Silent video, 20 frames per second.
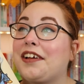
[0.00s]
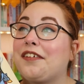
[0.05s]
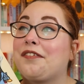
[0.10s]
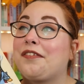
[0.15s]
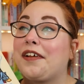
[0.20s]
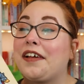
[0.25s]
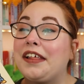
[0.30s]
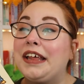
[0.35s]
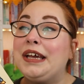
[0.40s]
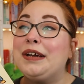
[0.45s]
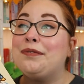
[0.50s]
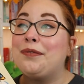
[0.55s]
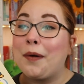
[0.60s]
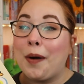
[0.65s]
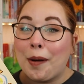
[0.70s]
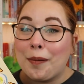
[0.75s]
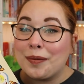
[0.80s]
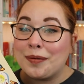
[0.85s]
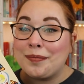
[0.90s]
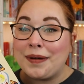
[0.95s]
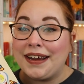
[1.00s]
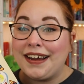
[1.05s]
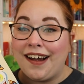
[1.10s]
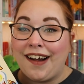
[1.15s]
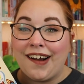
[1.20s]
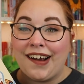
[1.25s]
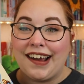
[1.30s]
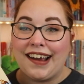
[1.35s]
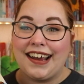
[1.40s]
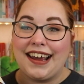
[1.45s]
really warmed my
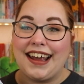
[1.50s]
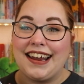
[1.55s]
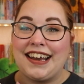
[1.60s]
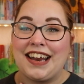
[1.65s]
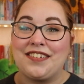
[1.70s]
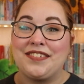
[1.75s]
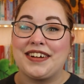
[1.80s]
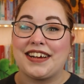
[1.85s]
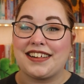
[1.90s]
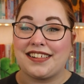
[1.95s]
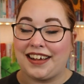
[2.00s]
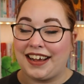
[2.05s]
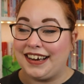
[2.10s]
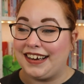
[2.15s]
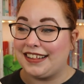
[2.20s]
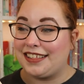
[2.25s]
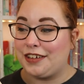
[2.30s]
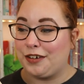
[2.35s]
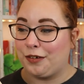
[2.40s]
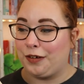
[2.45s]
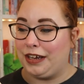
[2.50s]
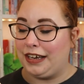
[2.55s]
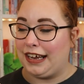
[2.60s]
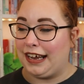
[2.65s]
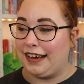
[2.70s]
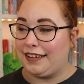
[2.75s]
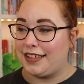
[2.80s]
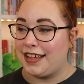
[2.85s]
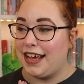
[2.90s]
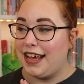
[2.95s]
heart, and I'm excited to read
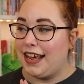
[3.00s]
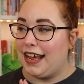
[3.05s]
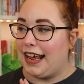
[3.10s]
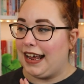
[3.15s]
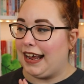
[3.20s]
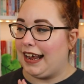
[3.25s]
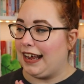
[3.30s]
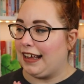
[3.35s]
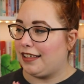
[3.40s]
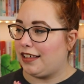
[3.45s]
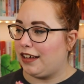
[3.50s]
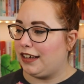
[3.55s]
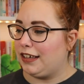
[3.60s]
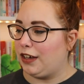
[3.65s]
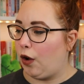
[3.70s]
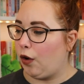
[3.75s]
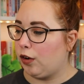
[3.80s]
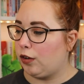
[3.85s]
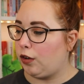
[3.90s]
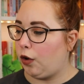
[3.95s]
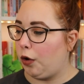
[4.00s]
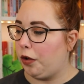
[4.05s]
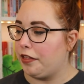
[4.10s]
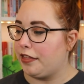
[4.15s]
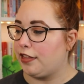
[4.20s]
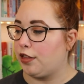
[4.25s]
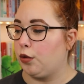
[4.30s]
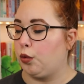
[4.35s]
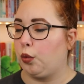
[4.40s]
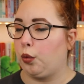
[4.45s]
it. It is a young
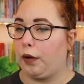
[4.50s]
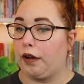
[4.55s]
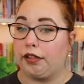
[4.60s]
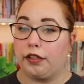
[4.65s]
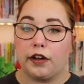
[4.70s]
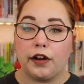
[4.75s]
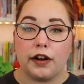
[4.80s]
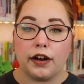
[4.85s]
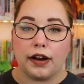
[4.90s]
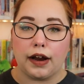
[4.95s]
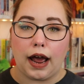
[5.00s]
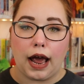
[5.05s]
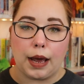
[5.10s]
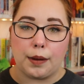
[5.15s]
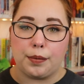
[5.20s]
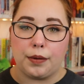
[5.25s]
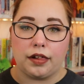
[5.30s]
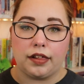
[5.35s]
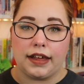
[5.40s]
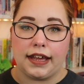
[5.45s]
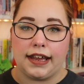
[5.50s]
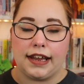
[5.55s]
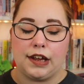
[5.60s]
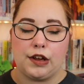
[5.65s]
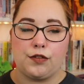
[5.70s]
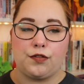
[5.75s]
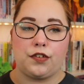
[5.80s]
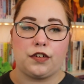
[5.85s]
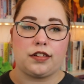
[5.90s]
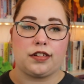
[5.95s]
adult thriller, I
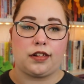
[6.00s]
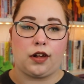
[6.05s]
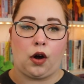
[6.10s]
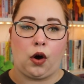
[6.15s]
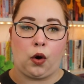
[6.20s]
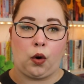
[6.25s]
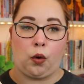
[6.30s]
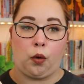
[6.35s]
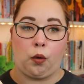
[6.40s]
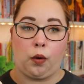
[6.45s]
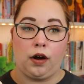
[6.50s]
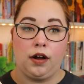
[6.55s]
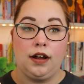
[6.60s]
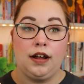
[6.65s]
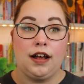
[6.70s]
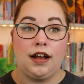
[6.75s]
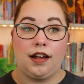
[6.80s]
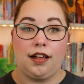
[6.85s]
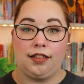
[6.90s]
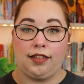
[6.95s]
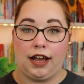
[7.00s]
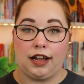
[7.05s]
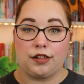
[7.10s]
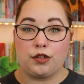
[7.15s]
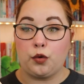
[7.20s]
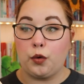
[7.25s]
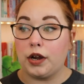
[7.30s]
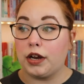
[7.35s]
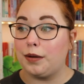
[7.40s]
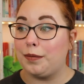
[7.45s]
believe, so
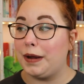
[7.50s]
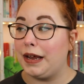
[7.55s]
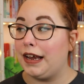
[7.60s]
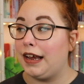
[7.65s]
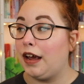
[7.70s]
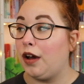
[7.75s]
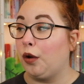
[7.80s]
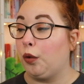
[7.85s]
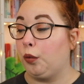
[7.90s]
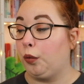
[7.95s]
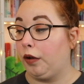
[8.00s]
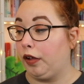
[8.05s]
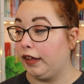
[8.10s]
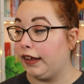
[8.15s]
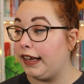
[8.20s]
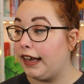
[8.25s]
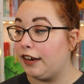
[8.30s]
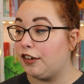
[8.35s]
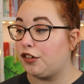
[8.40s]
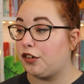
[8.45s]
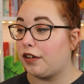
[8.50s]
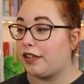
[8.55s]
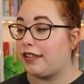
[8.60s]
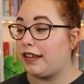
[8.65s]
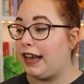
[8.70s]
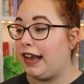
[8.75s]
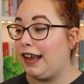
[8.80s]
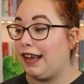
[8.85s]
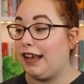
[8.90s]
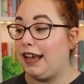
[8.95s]
that's going to be really
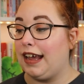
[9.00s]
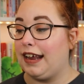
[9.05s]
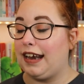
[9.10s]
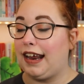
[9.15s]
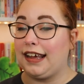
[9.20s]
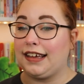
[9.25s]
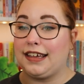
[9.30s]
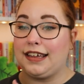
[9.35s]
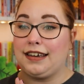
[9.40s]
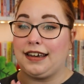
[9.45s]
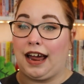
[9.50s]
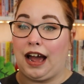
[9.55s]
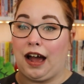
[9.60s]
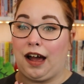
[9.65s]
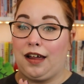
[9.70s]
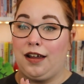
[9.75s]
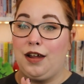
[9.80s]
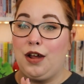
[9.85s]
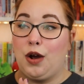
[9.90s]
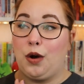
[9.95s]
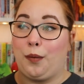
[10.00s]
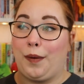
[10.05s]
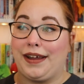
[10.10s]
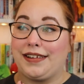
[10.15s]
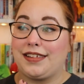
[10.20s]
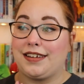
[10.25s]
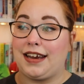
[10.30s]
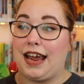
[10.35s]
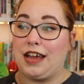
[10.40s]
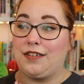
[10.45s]
interesting, and I cannot
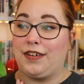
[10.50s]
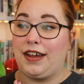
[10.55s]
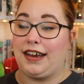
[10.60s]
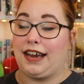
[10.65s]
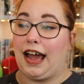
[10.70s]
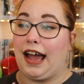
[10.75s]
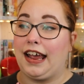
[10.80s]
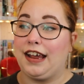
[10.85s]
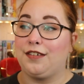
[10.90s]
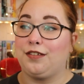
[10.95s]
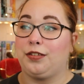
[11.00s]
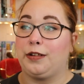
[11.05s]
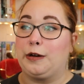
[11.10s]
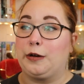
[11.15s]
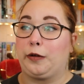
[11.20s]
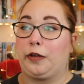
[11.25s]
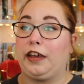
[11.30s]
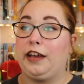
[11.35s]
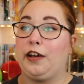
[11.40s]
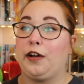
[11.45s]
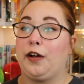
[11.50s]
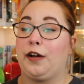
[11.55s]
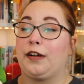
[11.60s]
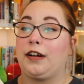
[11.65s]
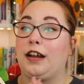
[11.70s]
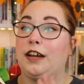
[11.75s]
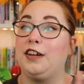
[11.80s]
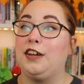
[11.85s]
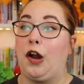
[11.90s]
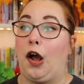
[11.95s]
wait to dive in. I've literally
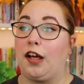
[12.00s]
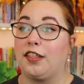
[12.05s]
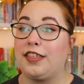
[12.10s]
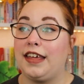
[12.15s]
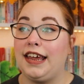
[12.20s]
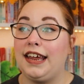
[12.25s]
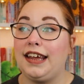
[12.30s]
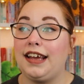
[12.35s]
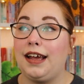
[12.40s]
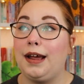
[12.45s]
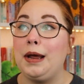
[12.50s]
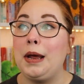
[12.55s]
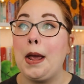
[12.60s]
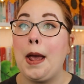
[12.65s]
heard nothing